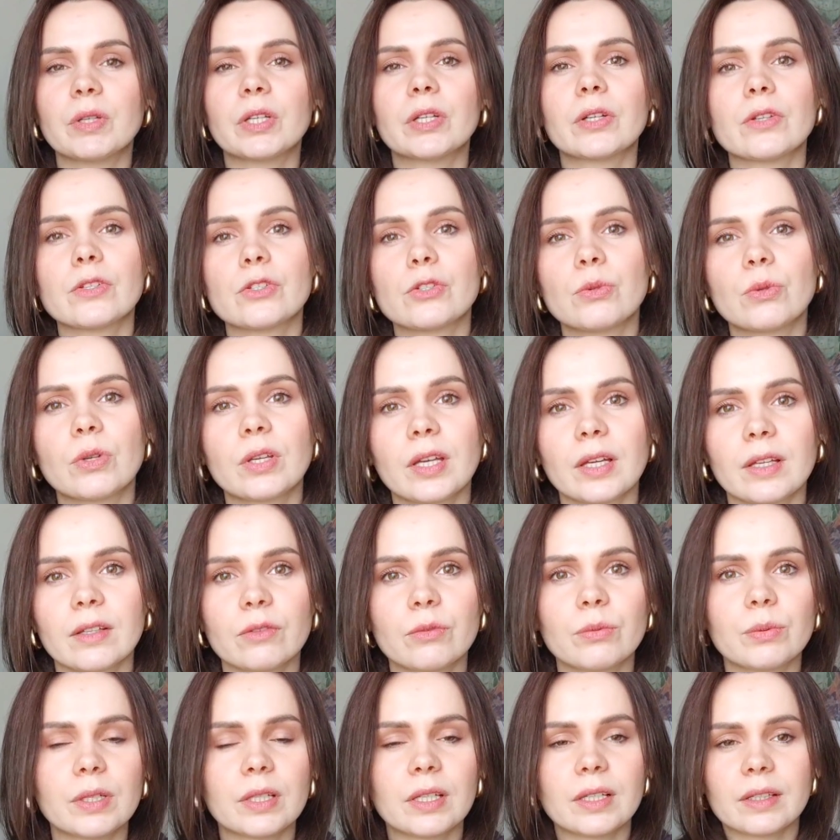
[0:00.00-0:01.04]
because you
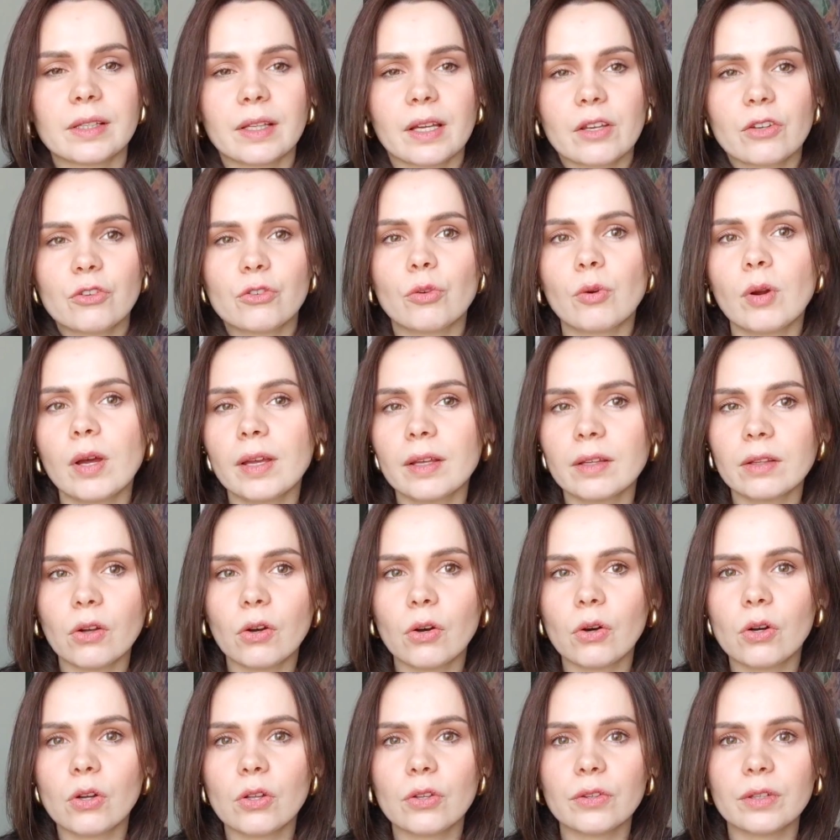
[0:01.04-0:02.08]
can't really like try it
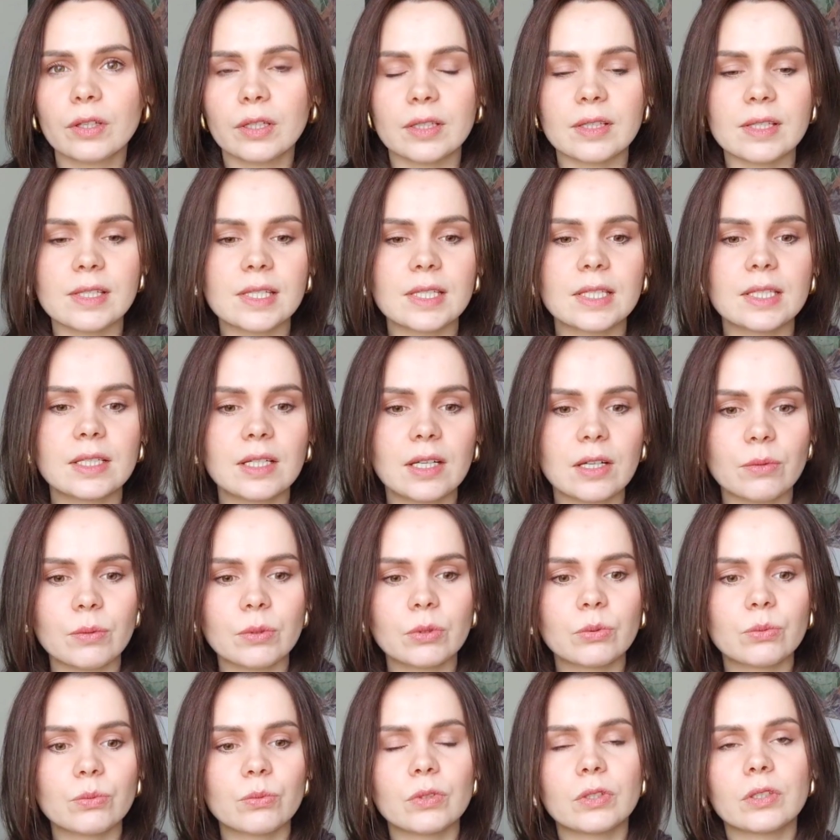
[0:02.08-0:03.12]
on and see how
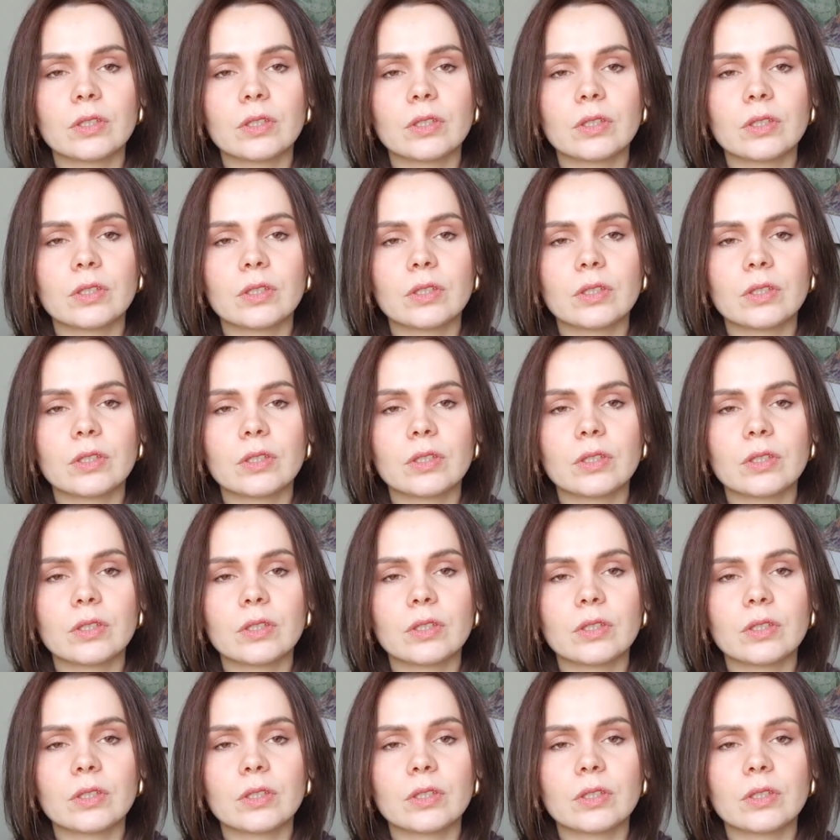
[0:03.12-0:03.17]
it,